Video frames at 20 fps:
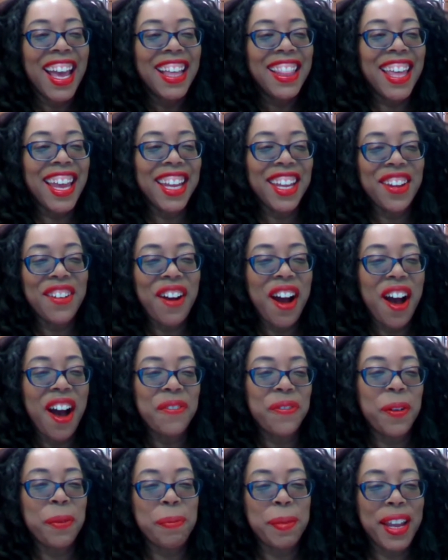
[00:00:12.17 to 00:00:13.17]
Thank you
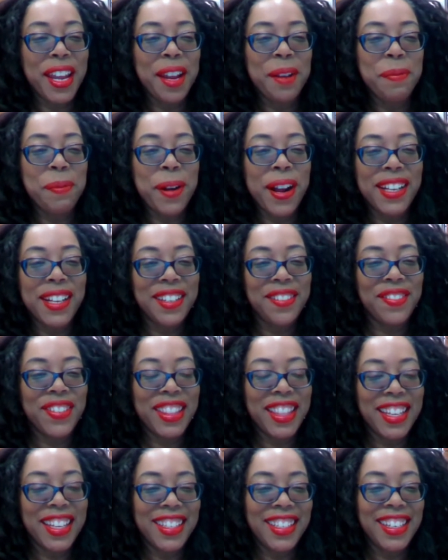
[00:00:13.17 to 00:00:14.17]
all for being present
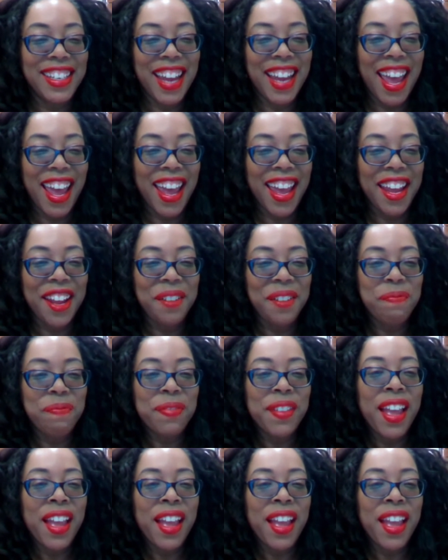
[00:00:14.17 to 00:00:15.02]
with us today.